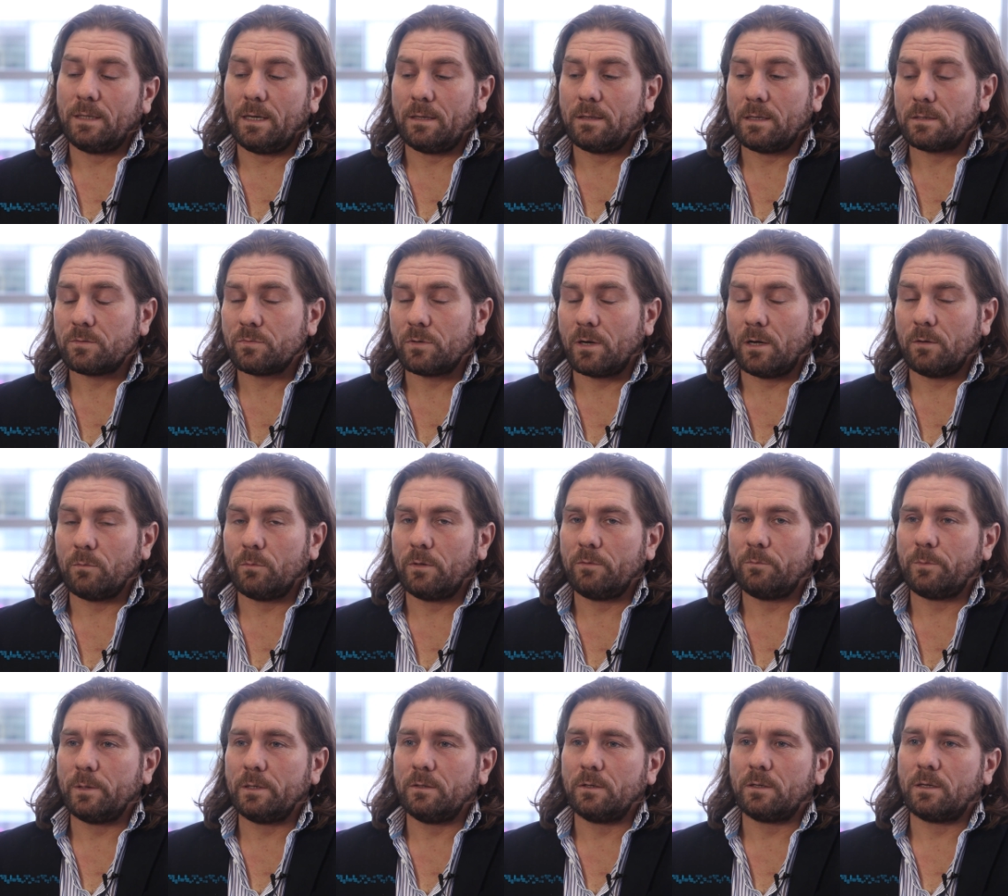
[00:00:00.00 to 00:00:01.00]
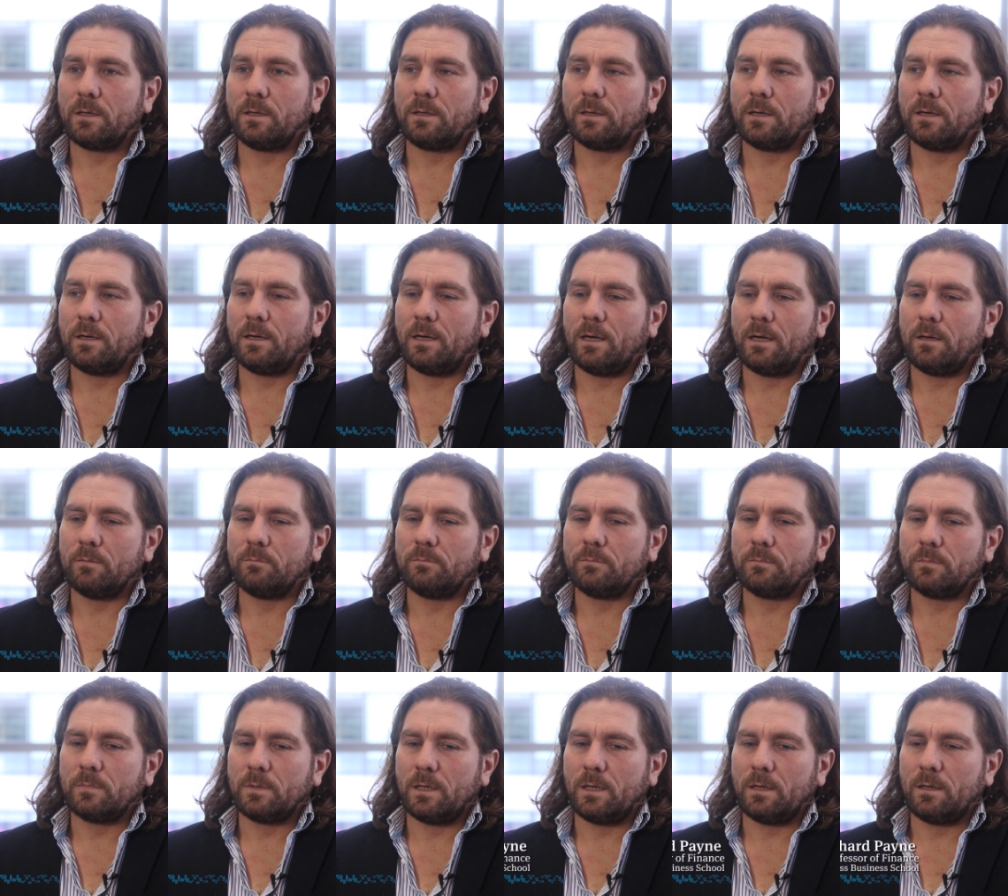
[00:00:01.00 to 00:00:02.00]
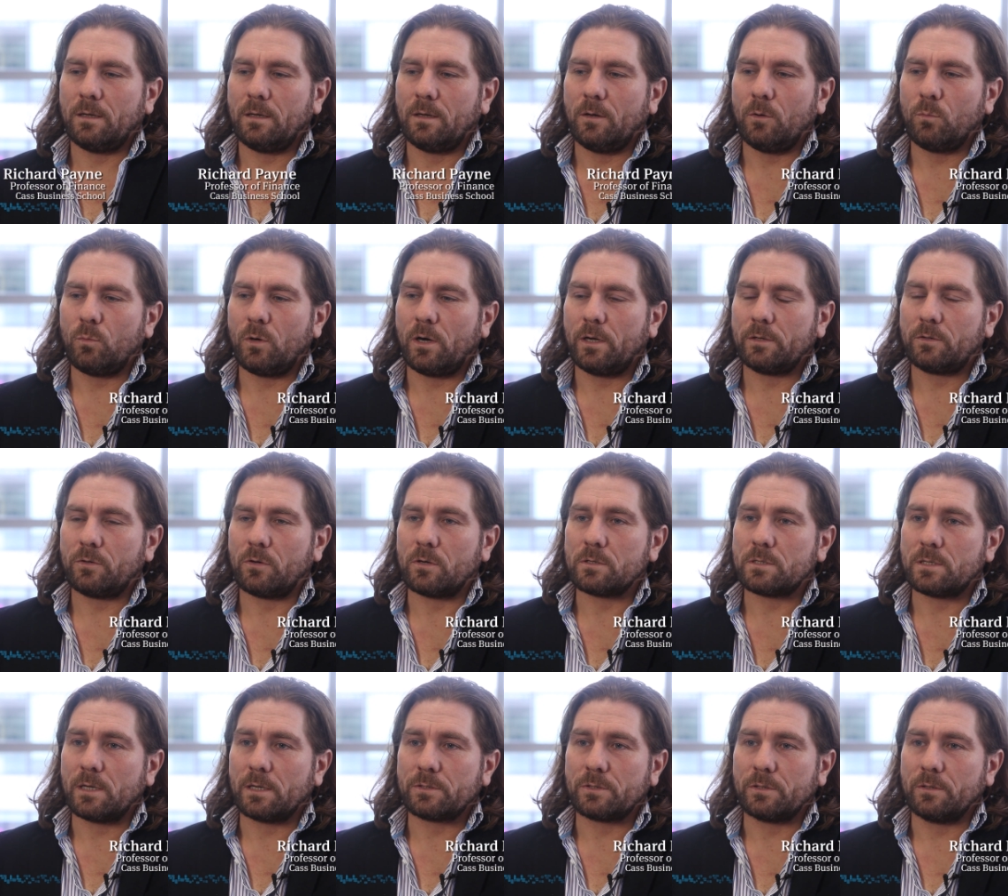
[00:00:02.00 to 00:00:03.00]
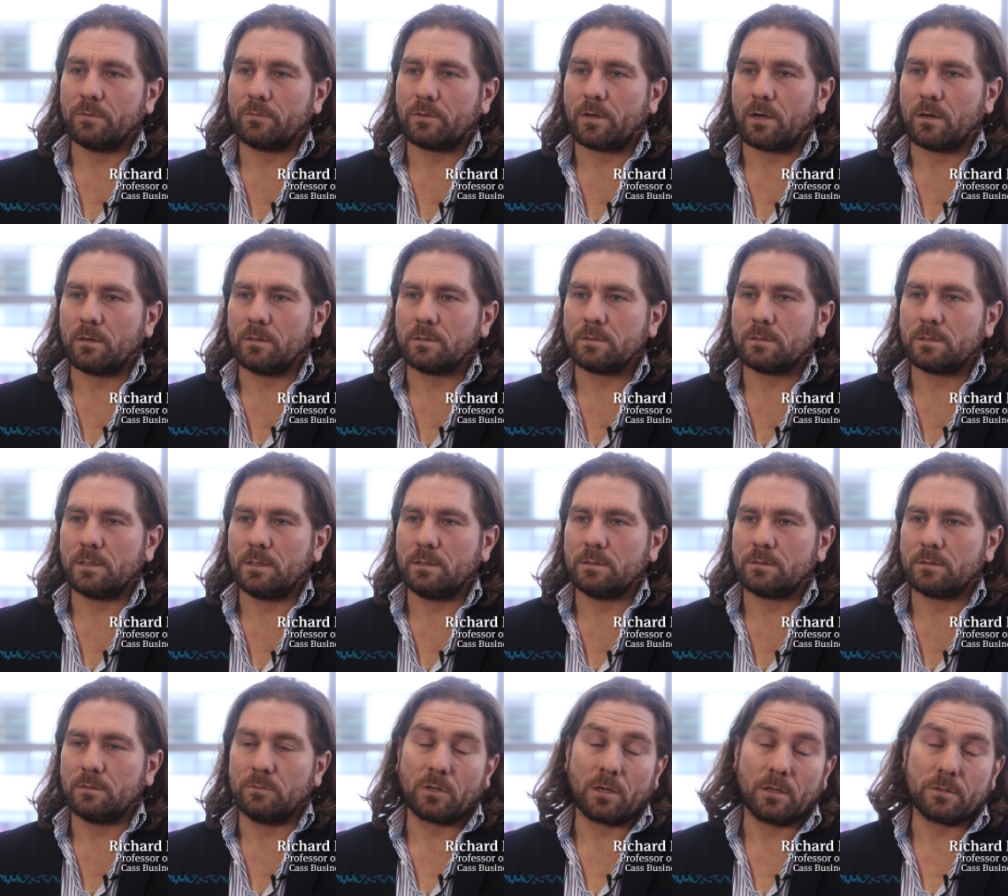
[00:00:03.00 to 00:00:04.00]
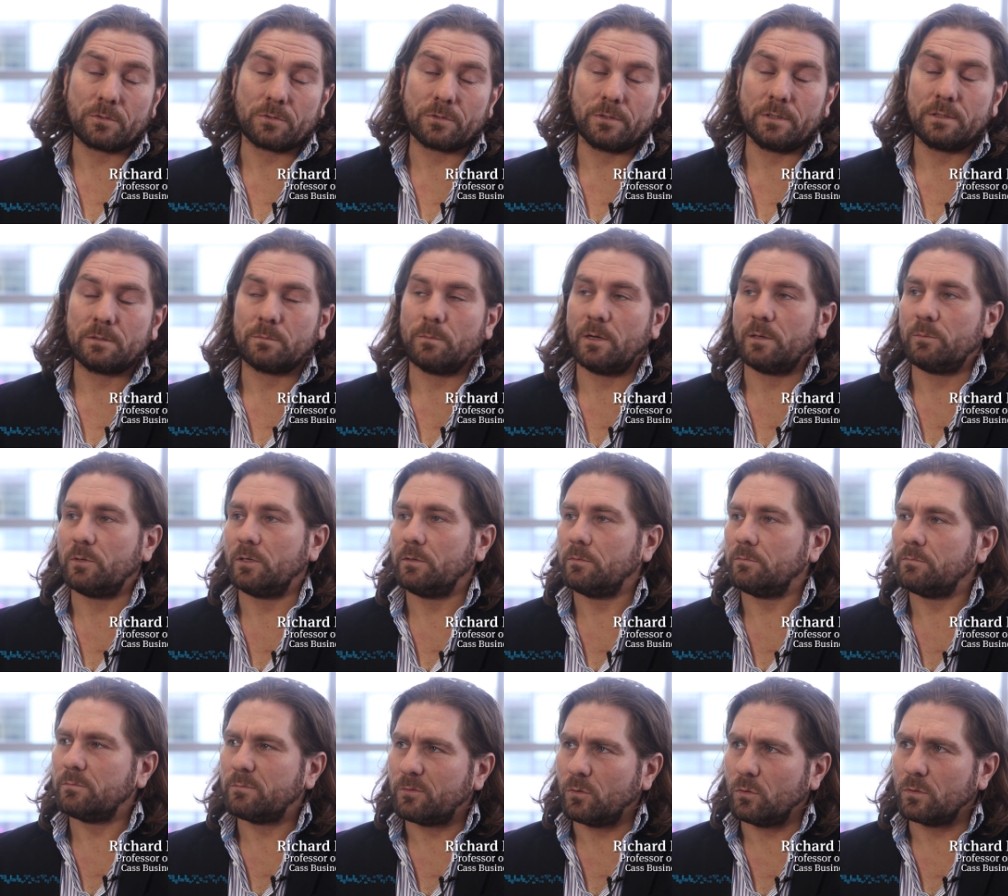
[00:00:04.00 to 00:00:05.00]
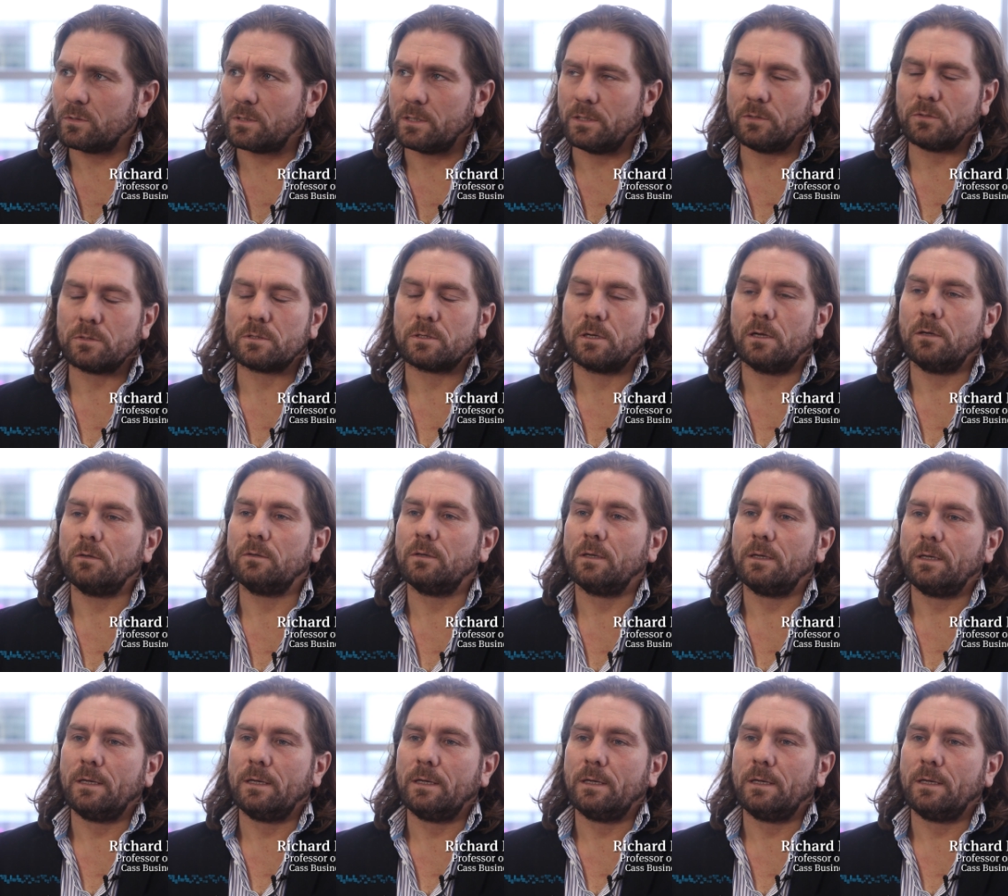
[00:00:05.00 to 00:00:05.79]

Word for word: Yeah, that's right. We've been looking at um, a wide cross-section of currencies or countries, maybe forty or so,